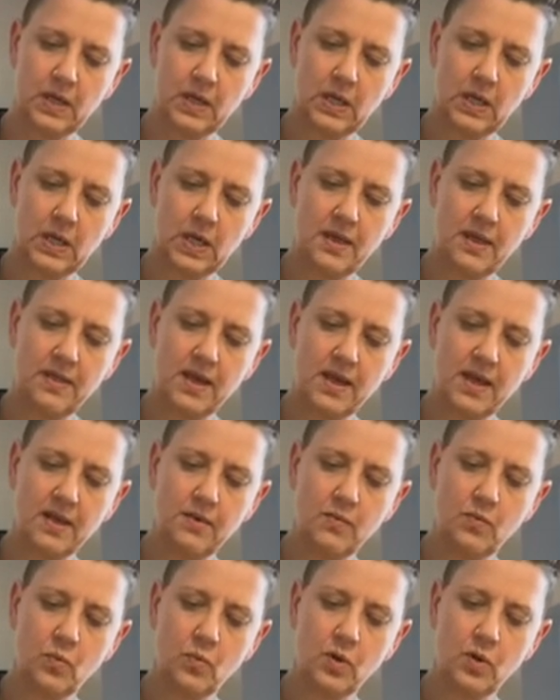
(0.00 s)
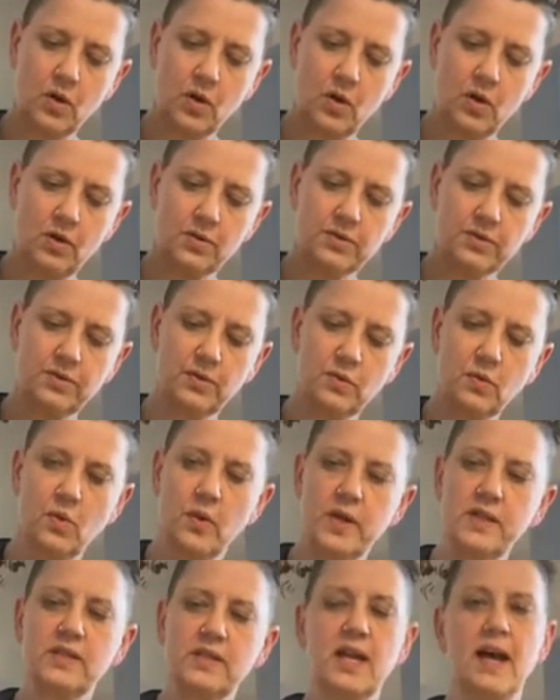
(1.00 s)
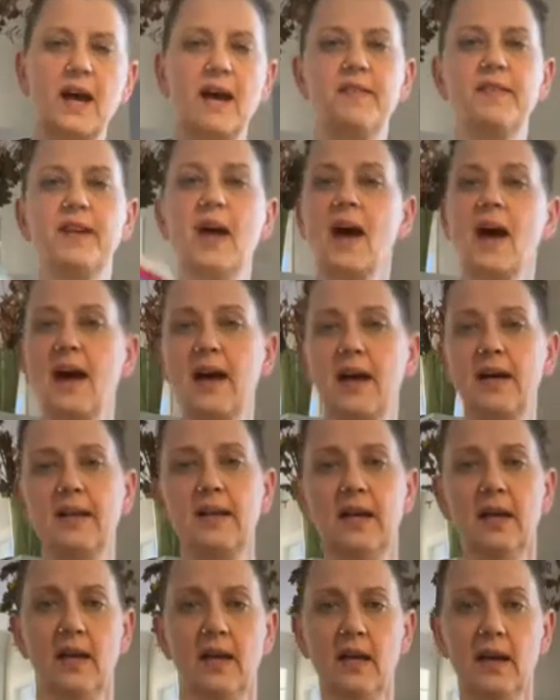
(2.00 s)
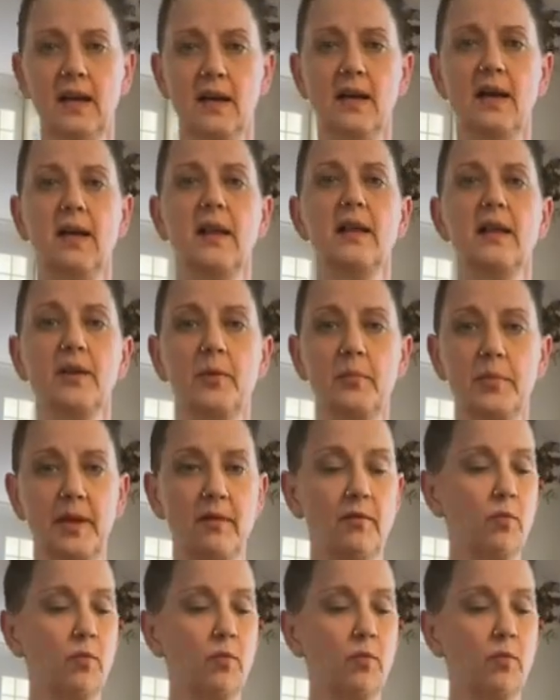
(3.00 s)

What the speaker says: And then we're also going to have to add a little bit of